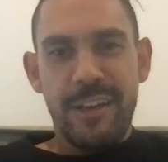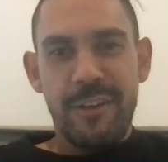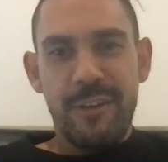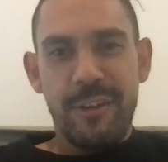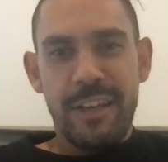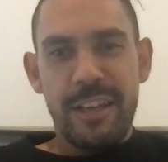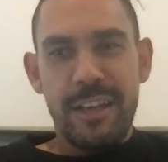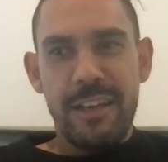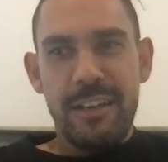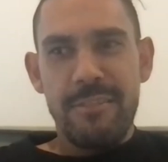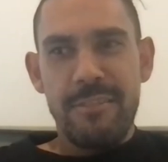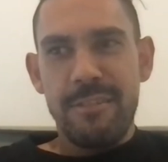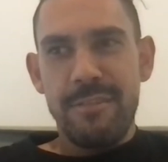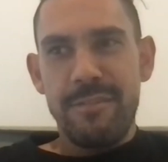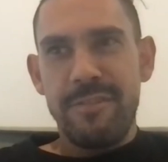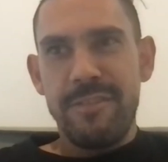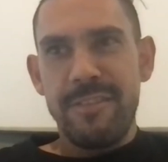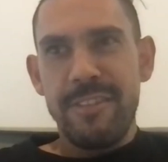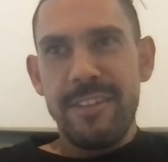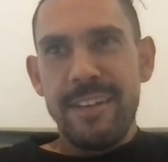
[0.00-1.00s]
cricketer
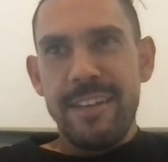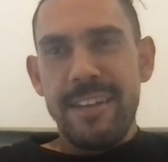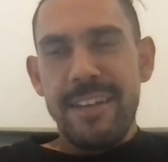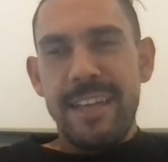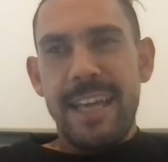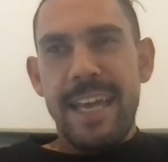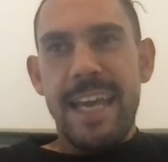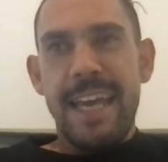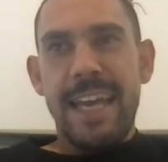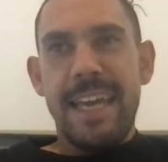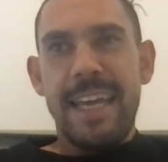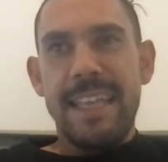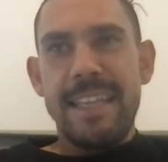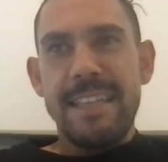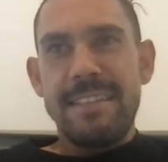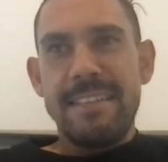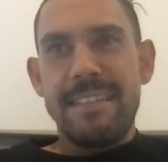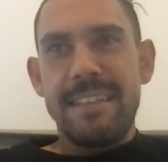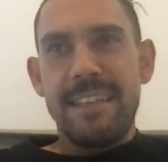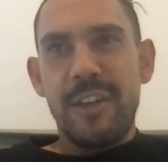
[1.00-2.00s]
of,
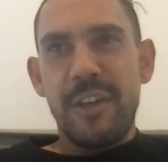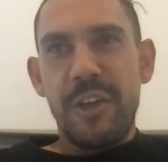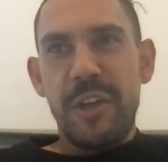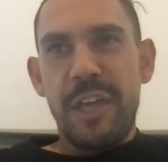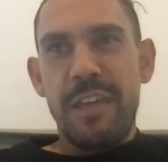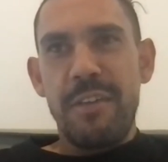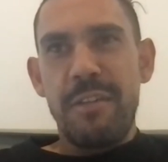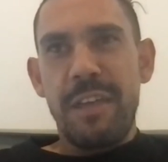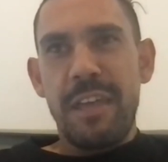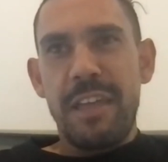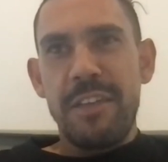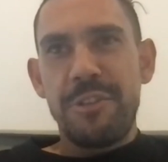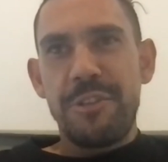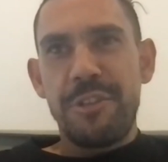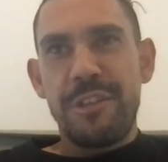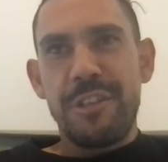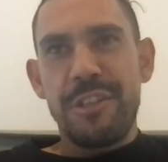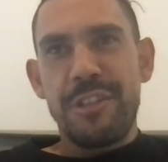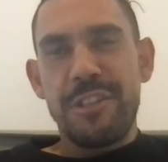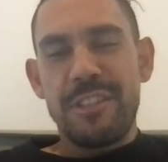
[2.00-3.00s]
and he used
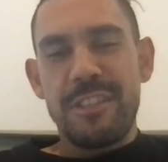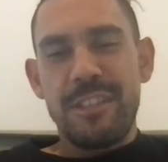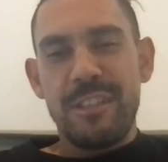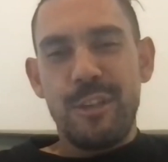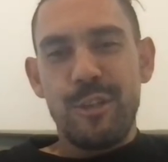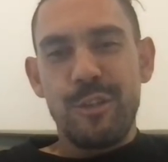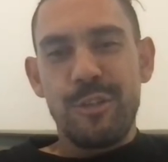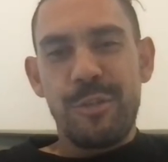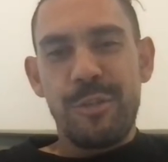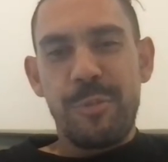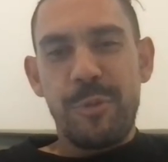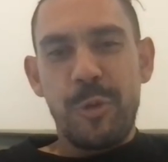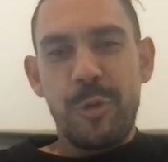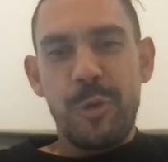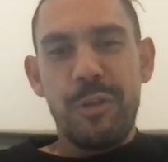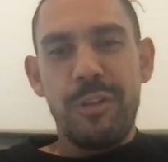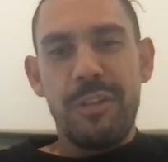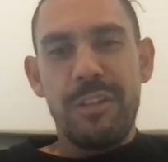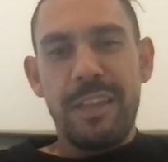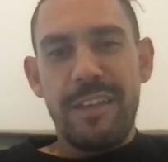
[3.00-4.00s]
to just slog the
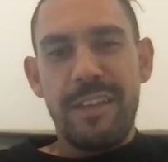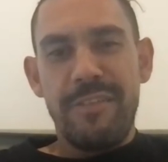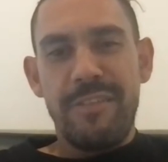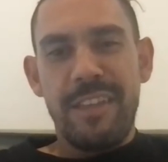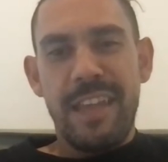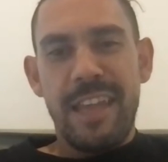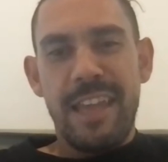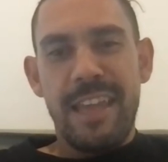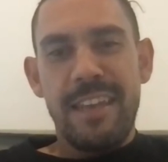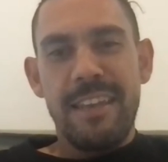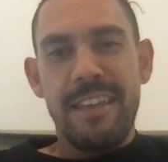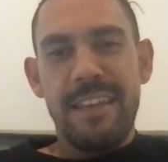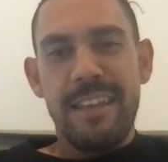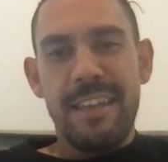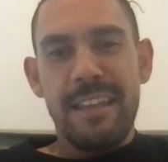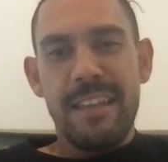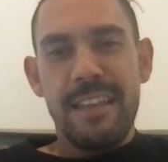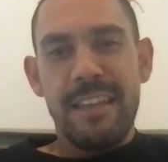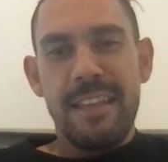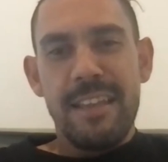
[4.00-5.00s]
ball left-handed,
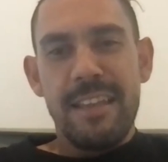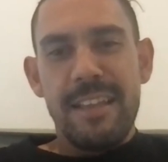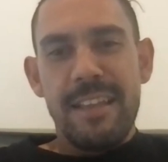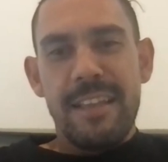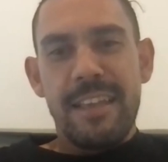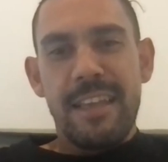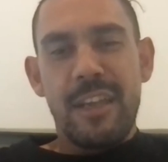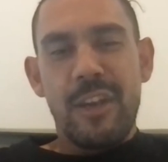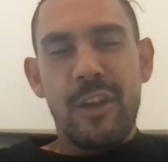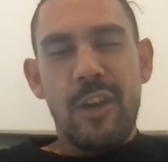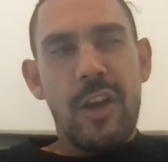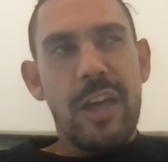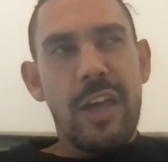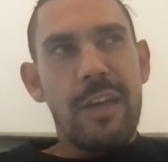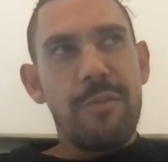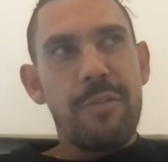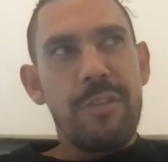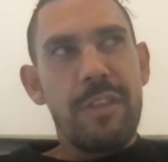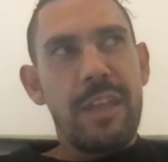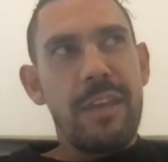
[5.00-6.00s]
and
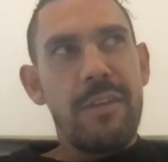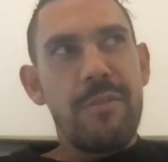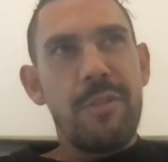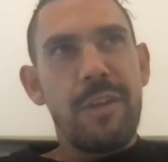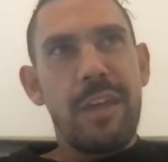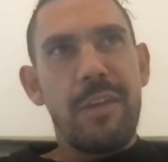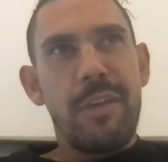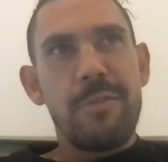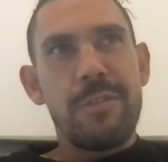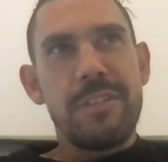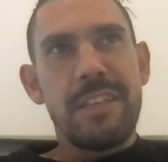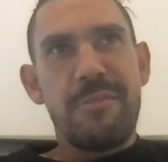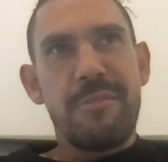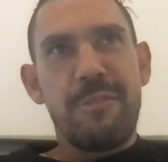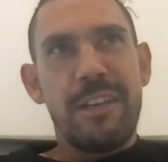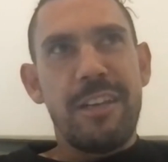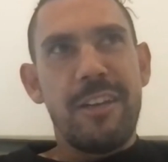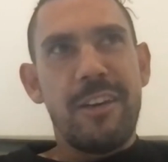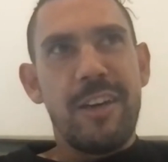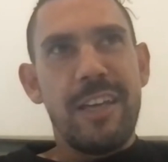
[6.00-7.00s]
he was
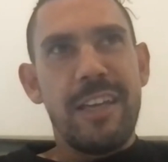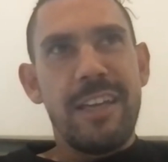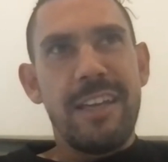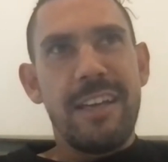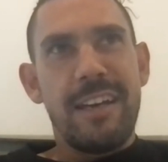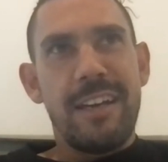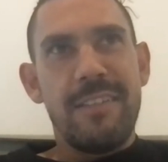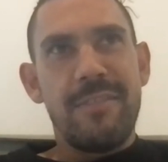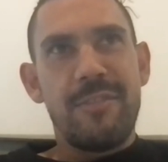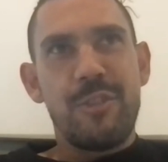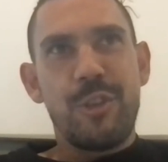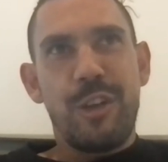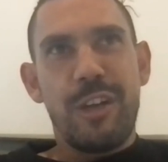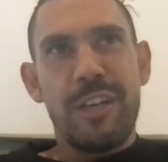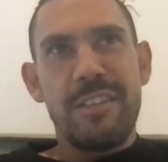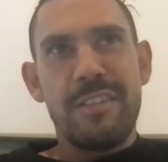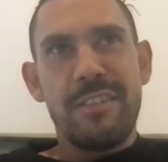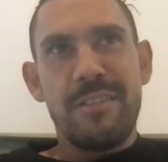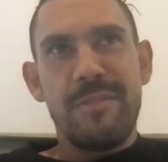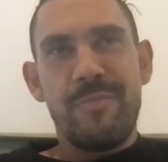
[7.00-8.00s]
someone I
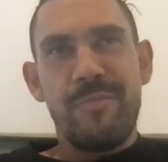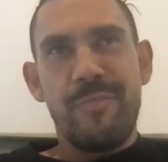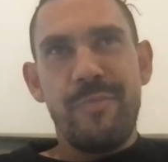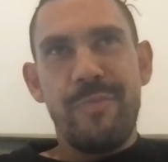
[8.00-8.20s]
tried to